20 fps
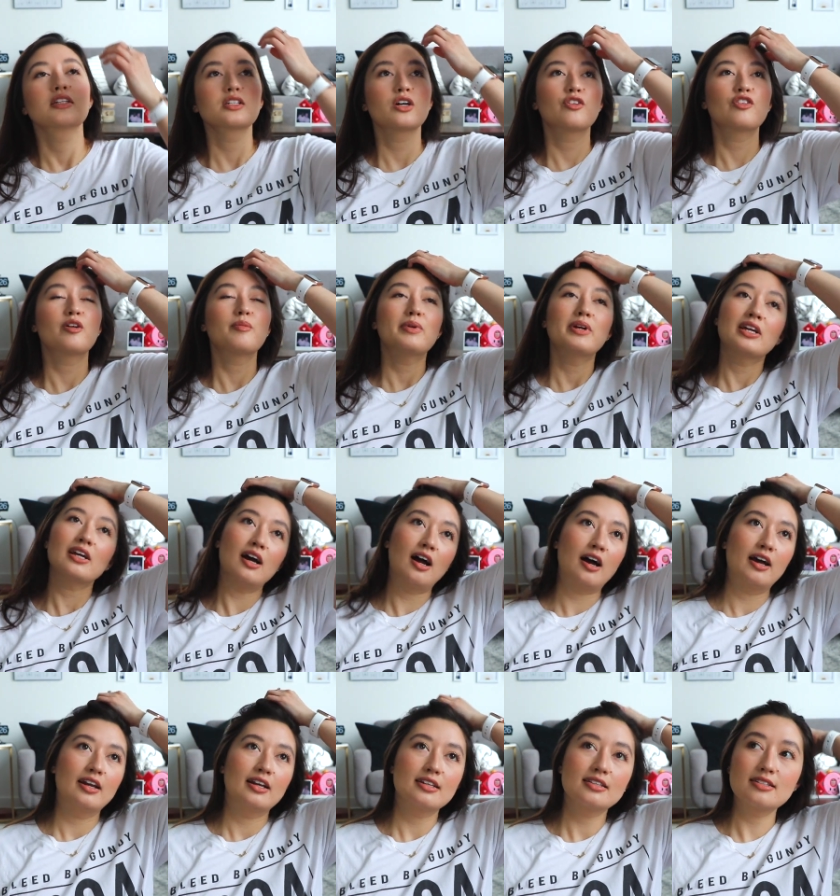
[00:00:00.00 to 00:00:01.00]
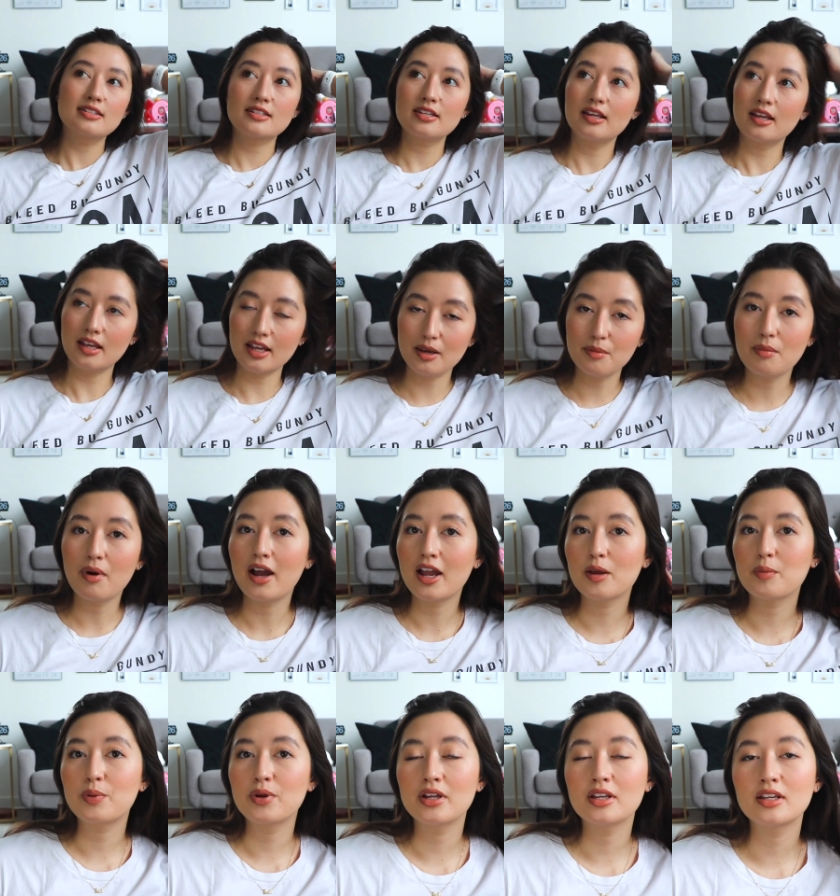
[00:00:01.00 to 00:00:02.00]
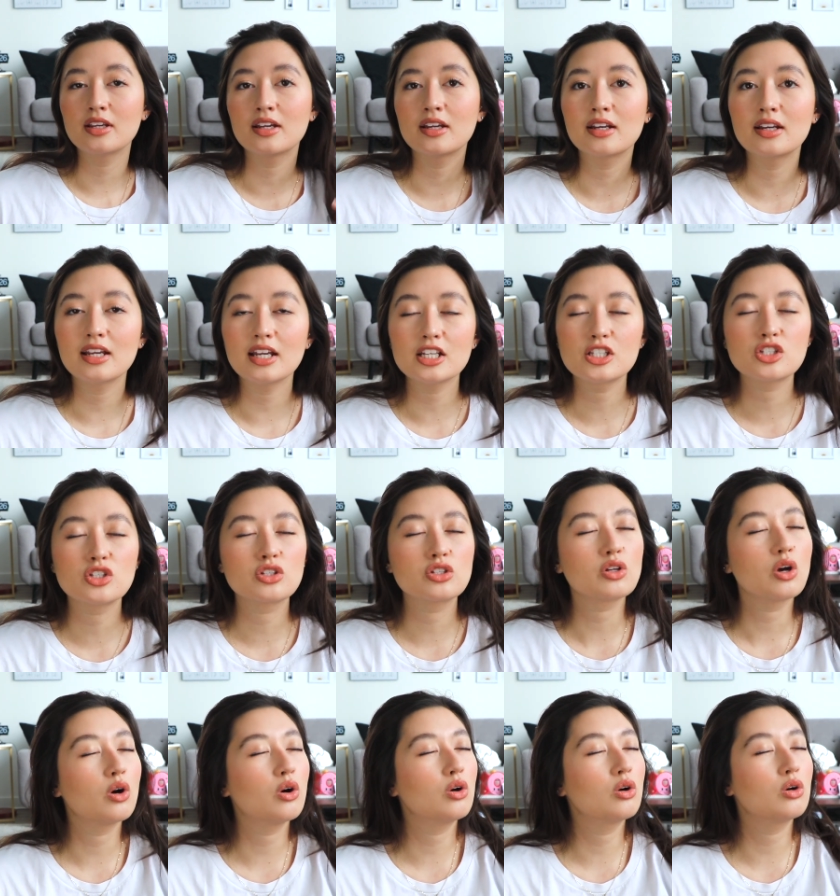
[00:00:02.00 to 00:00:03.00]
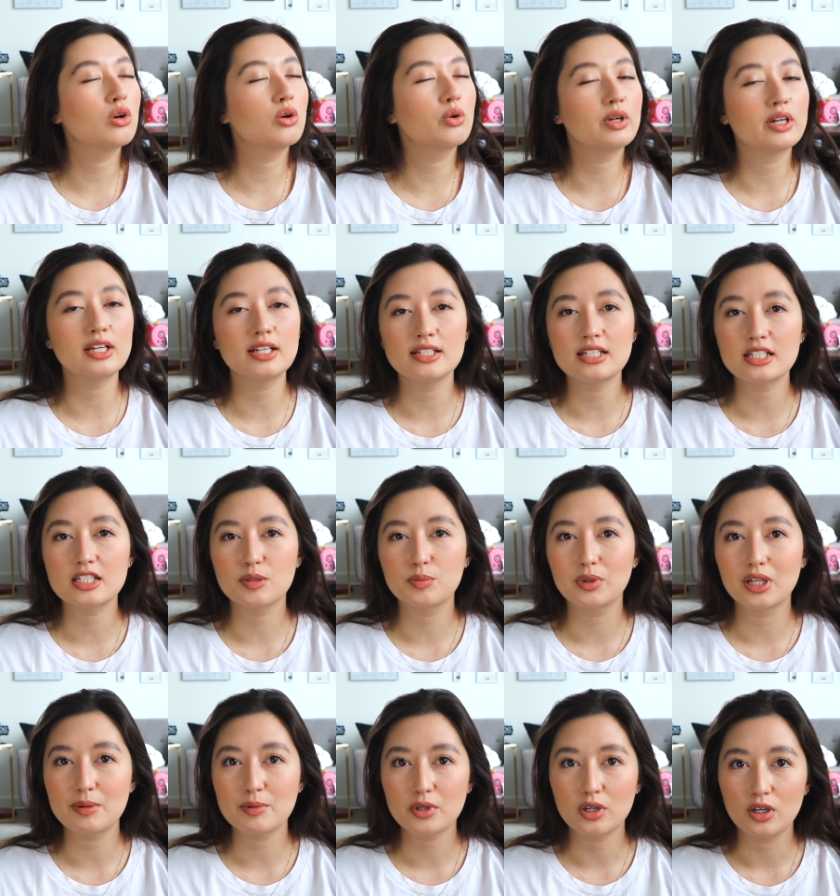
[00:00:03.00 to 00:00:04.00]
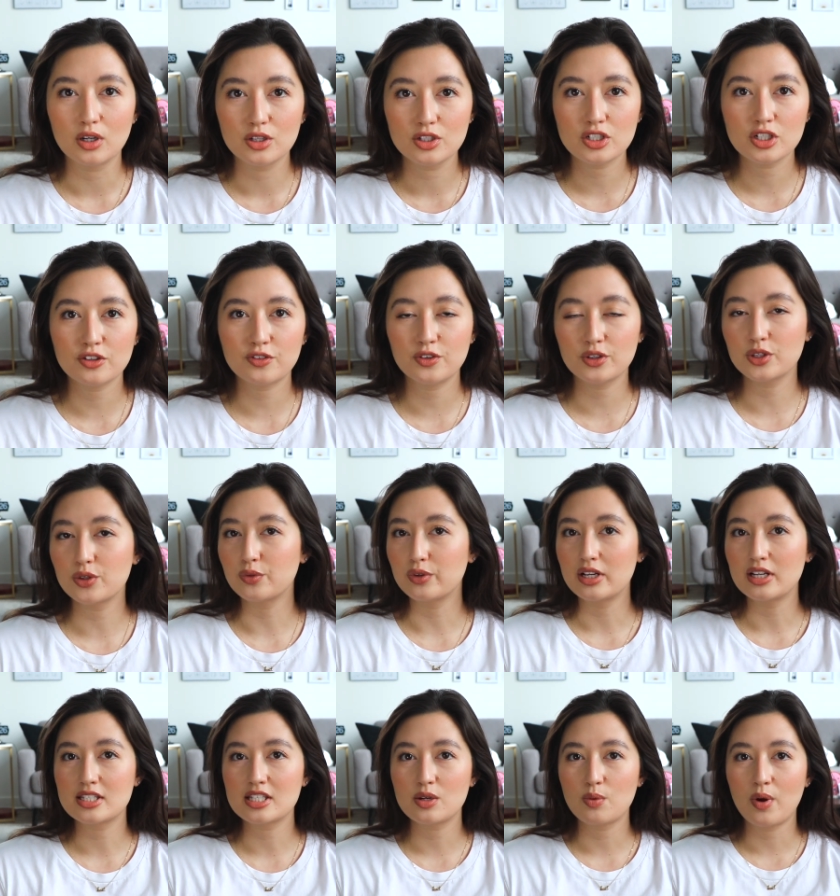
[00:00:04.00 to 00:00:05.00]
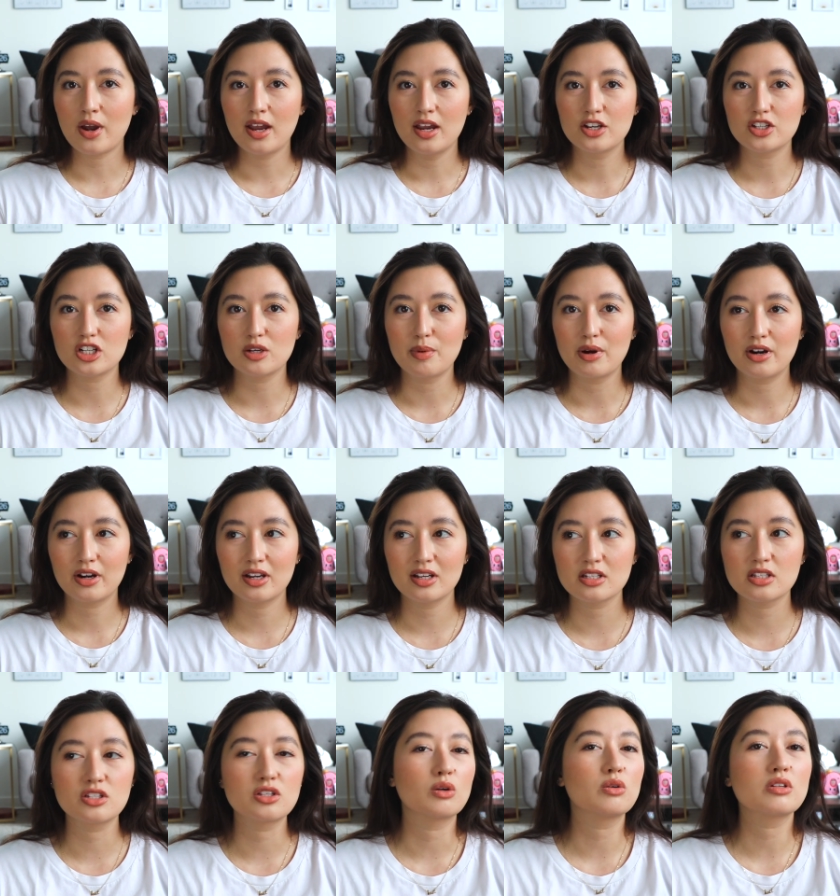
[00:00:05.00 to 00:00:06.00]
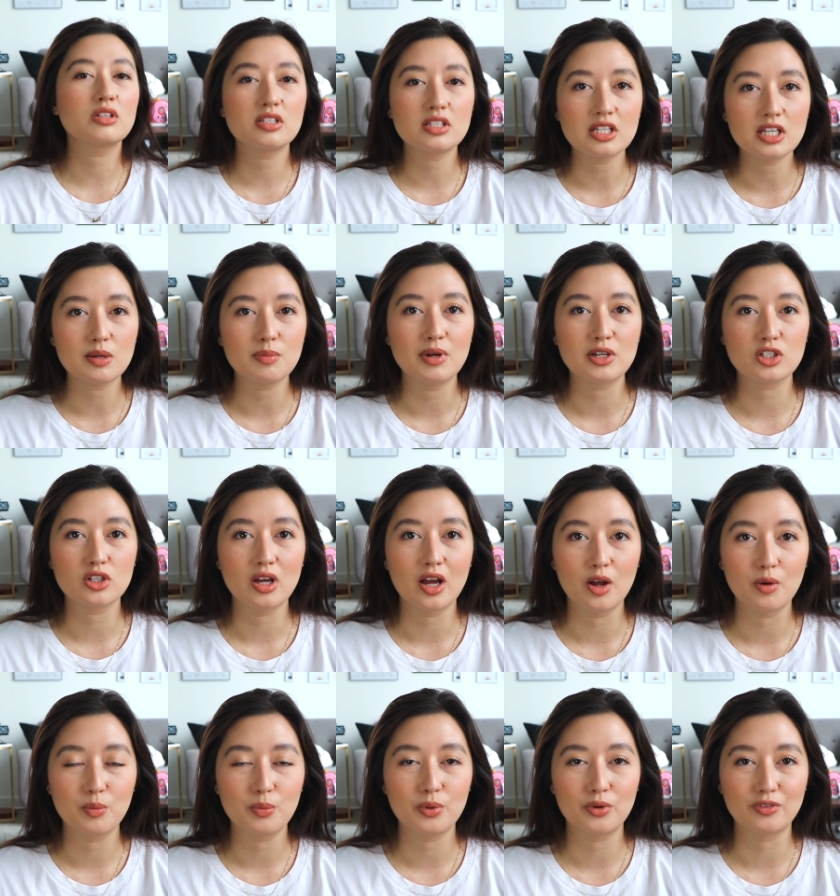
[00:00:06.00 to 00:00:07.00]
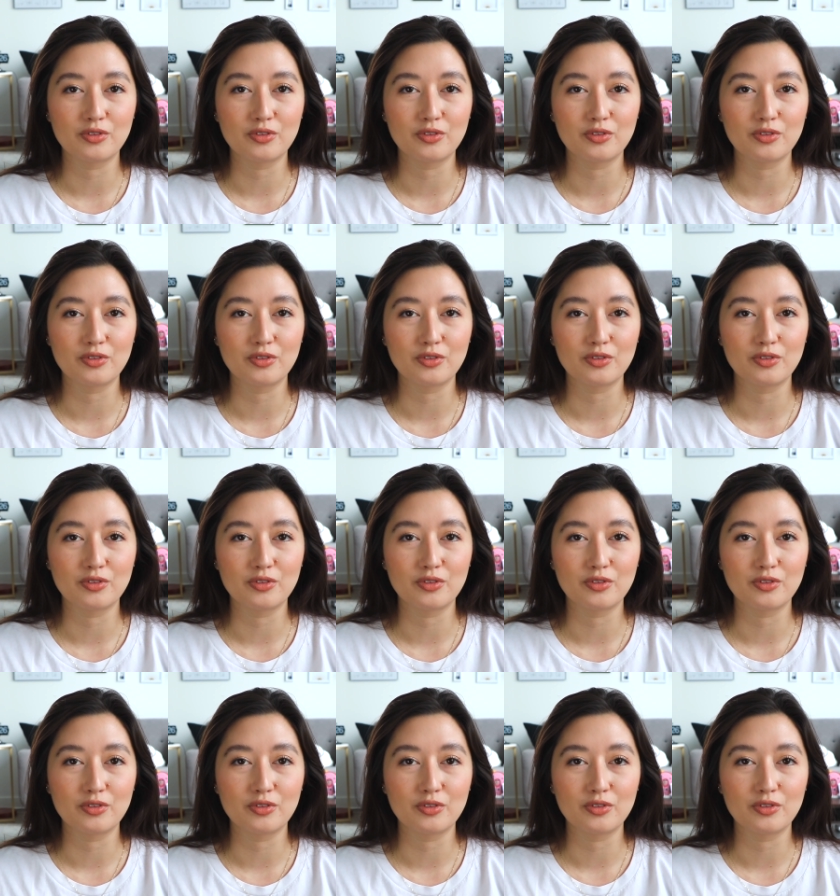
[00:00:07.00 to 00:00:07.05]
So if I'm being honest, in my opinion, it's so easy to blame culture for the reason why Asian Americans don't seek mental health